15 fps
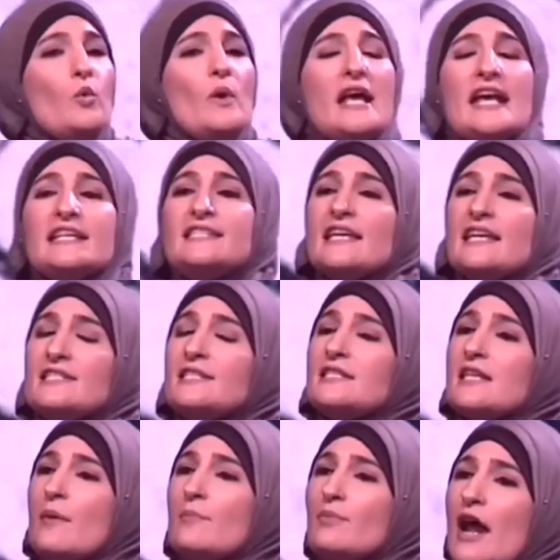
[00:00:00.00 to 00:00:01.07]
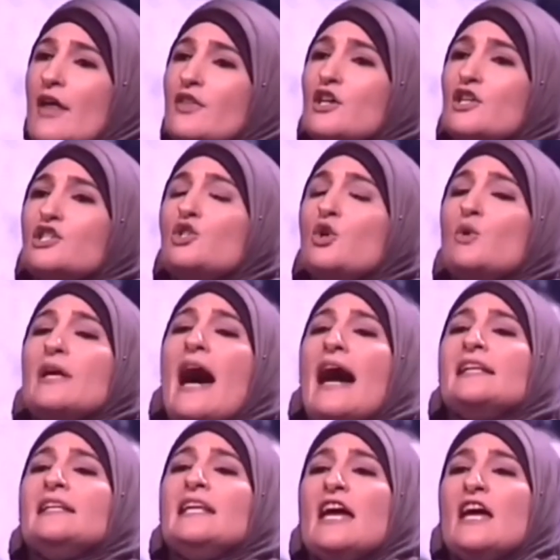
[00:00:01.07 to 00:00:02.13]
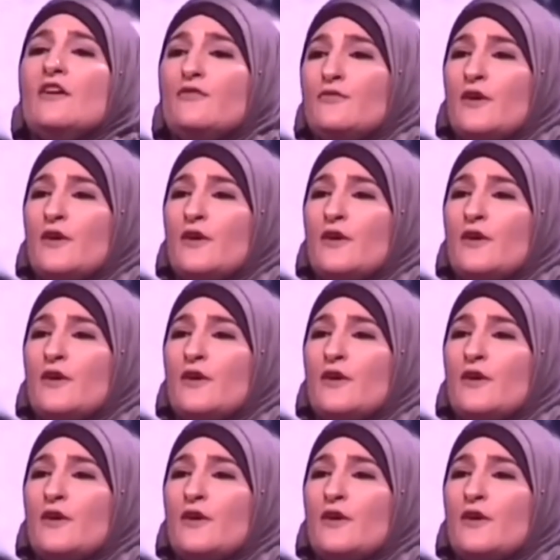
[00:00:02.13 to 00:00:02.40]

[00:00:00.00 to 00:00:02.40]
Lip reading: We sisters and brothers do not live